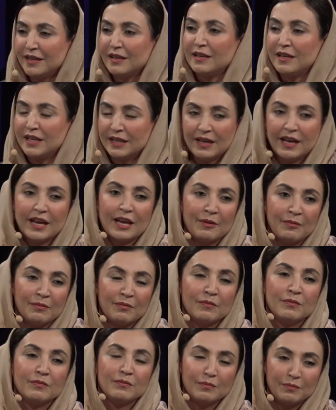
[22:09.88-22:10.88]
Let
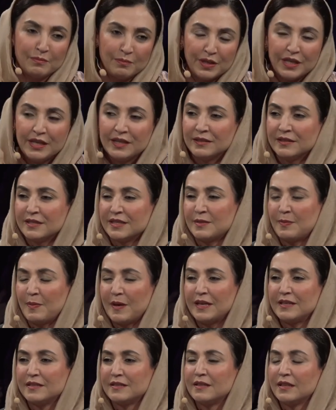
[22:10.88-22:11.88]
him be in the
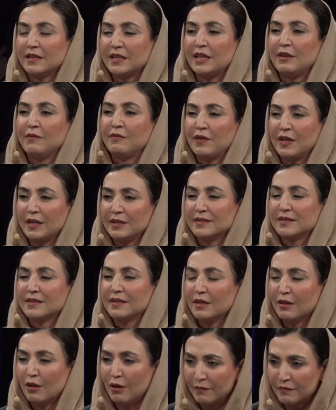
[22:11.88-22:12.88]
space that he feels
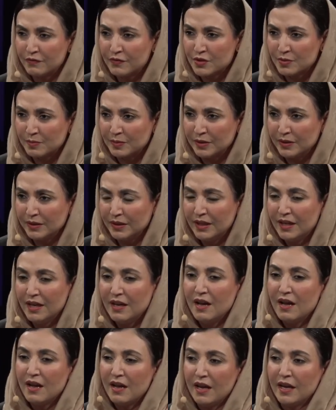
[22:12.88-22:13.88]
comfortable.
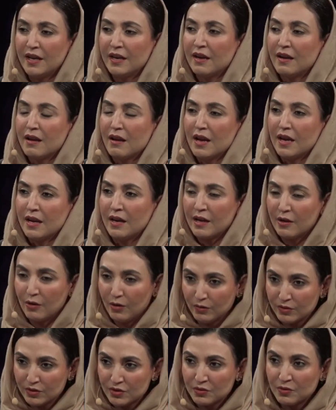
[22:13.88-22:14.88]
And I
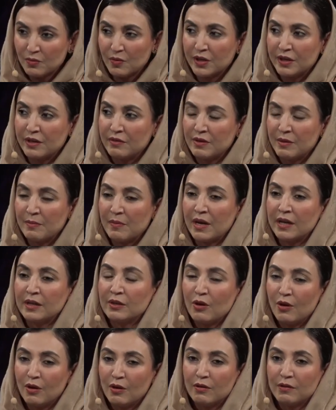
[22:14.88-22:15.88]
also want to remind
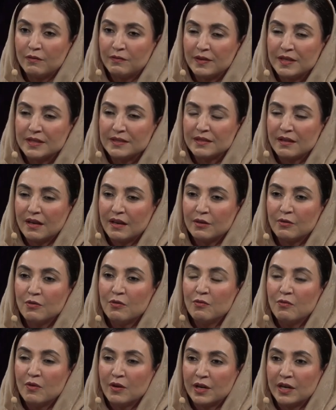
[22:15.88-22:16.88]
all of us, I
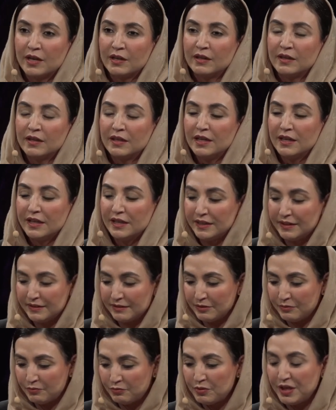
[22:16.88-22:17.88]
don't want to
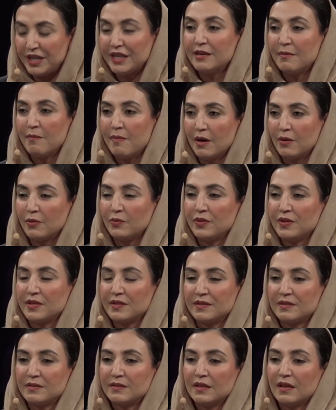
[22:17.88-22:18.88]
read about
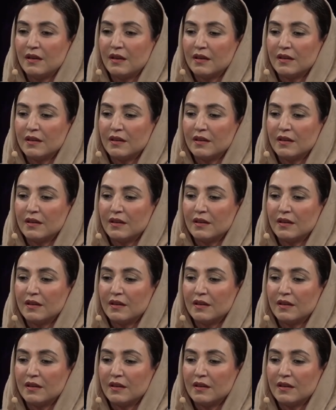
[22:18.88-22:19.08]
this